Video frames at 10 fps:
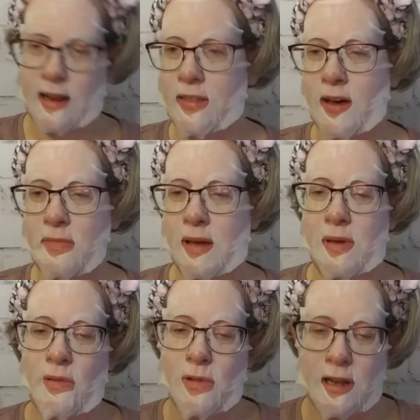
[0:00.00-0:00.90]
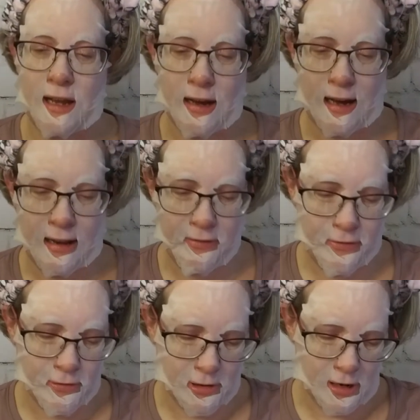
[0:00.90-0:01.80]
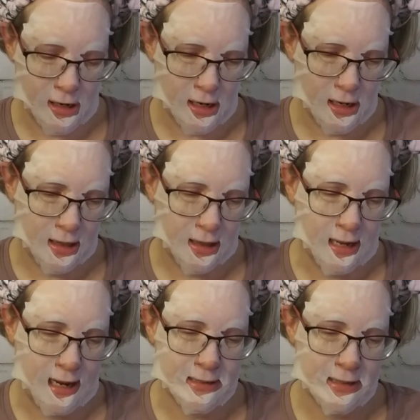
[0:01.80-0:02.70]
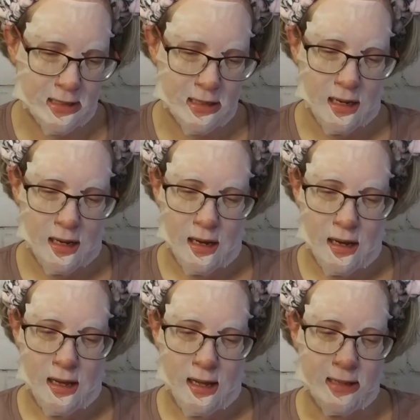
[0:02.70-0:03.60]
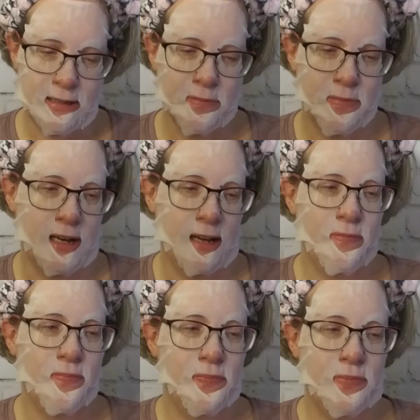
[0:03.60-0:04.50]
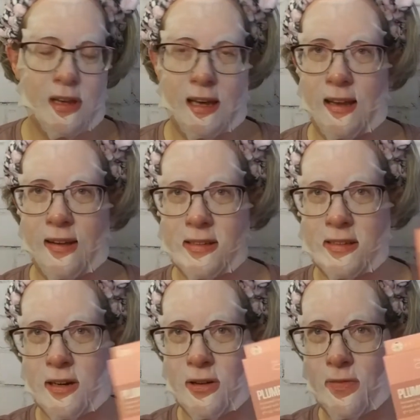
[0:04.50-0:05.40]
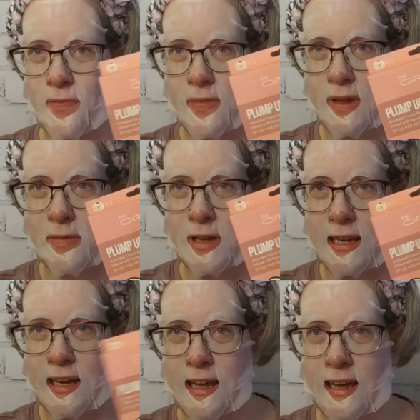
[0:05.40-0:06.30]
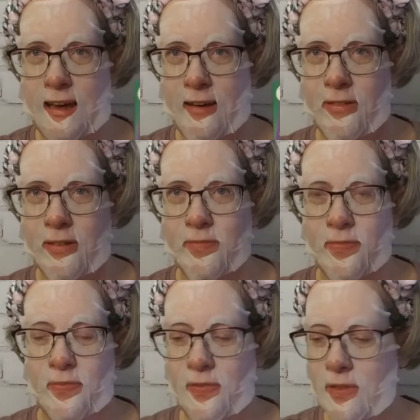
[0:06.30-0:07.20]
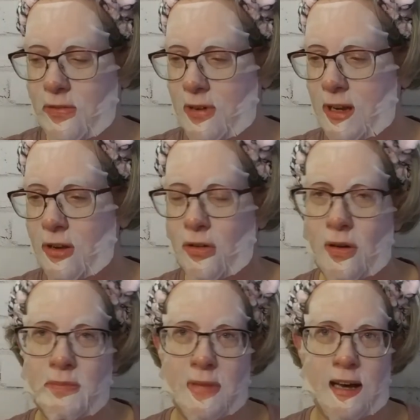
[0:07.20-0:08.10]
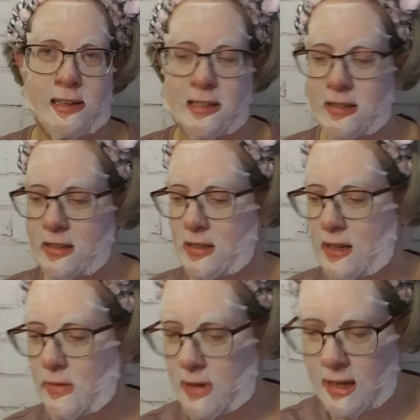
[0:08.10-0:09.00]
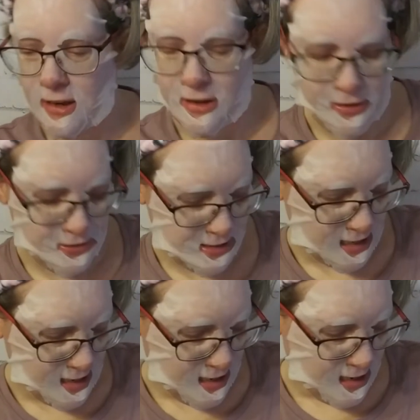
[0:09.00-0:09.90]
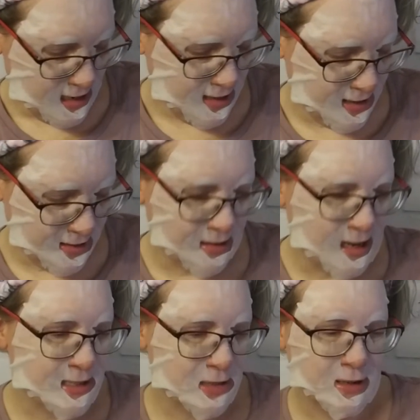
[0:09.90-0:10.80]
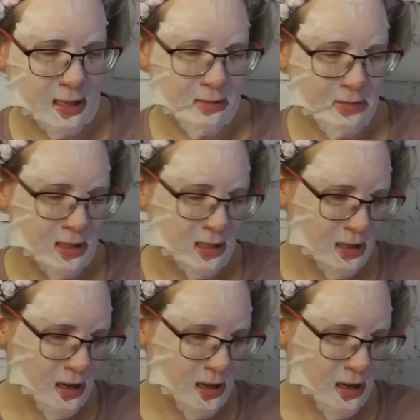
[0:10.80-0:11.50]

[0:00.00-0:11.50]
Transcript: I thought maybe one I got for less, As, but so Emily and I have three new masks that we can use, and then the last one that was